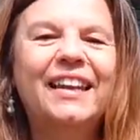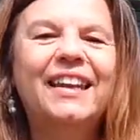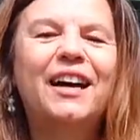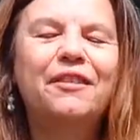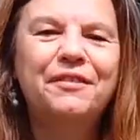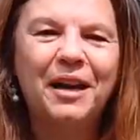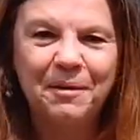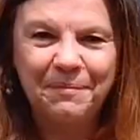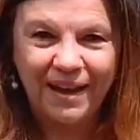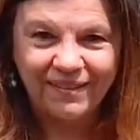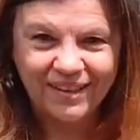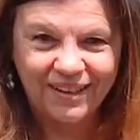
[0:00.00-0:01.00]
I love
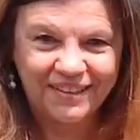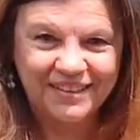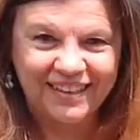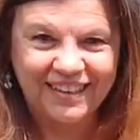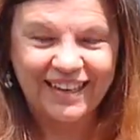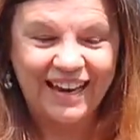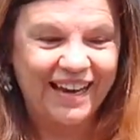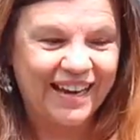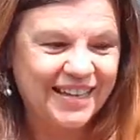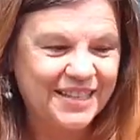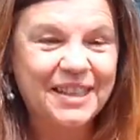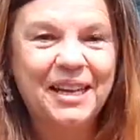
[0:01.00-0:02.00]
about gardening
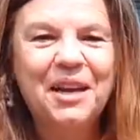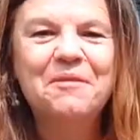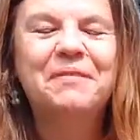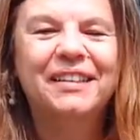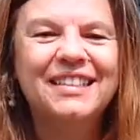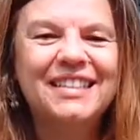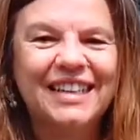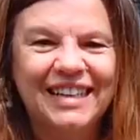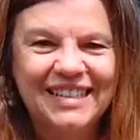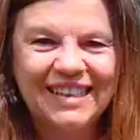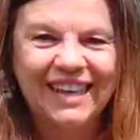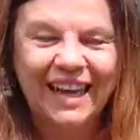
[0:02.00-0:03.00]
is the
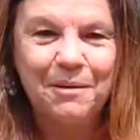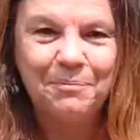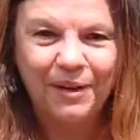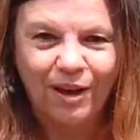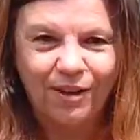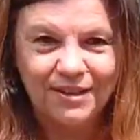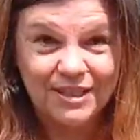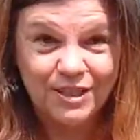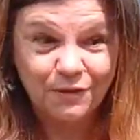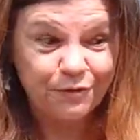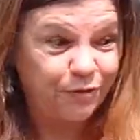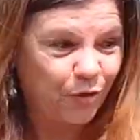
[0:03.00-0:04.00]
ability to get
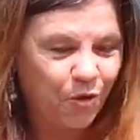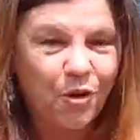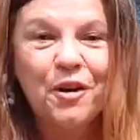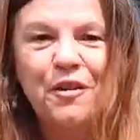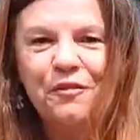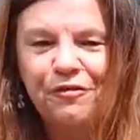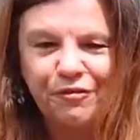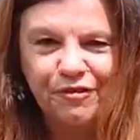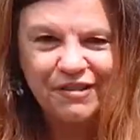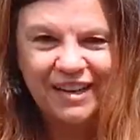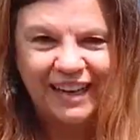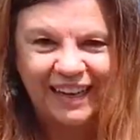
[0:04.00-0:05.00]
plants for
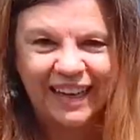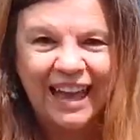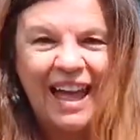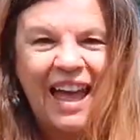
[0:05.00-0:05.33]
free.